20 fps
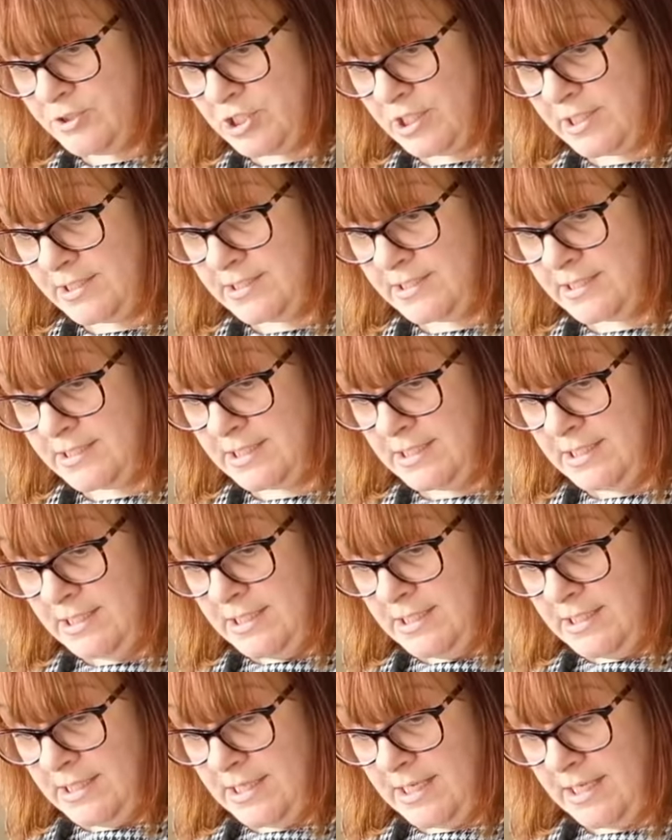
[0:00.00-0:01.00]
just
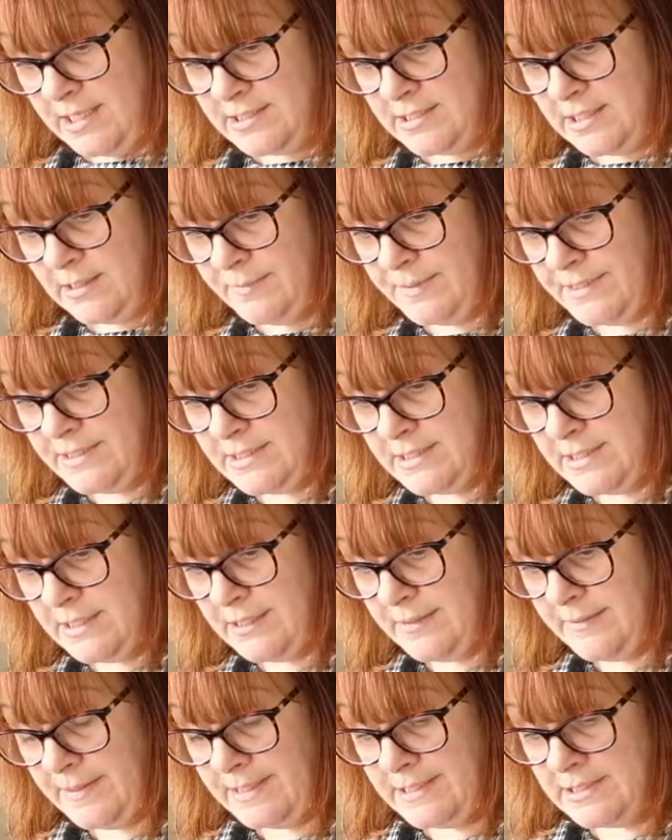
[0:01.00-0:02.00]
cut up
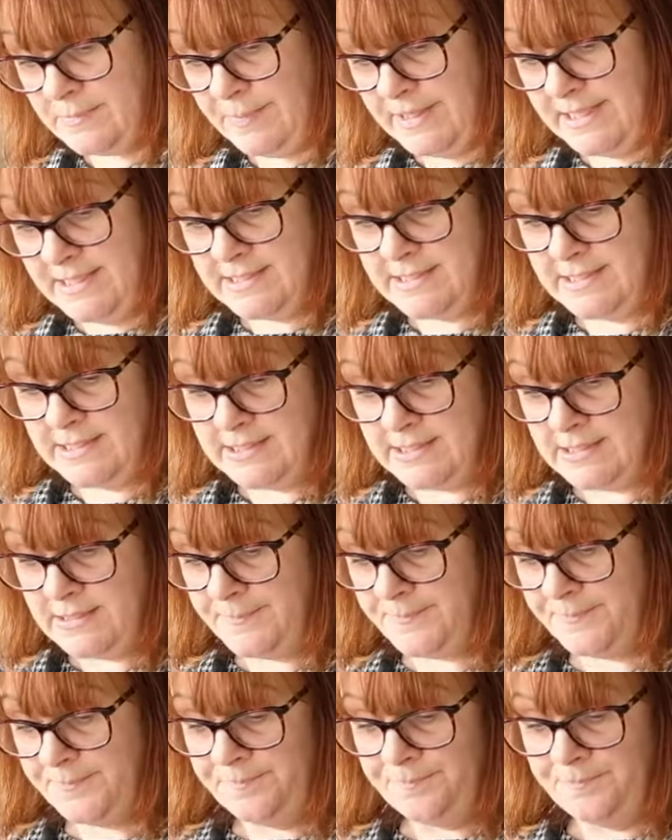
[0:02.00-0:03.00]
into
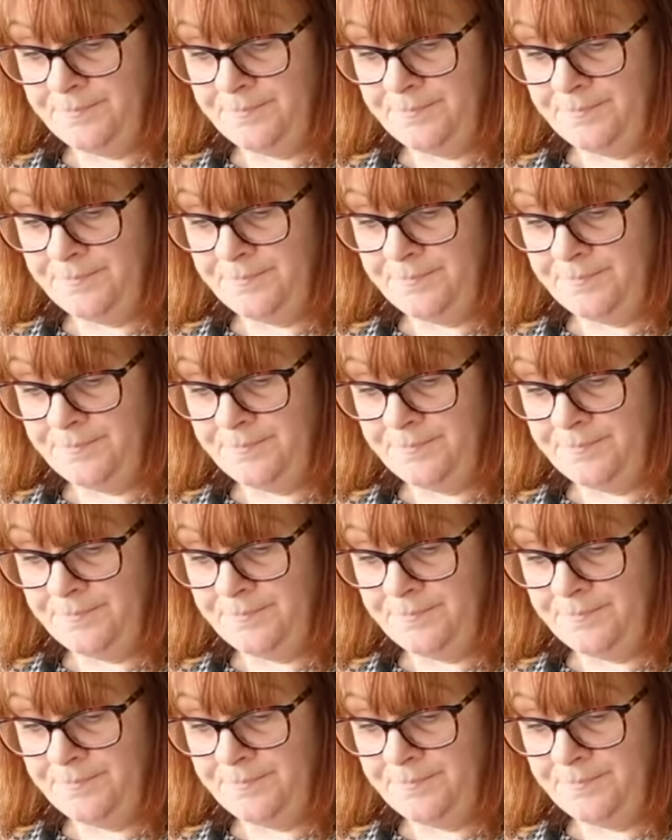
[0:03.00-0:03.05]
pieces.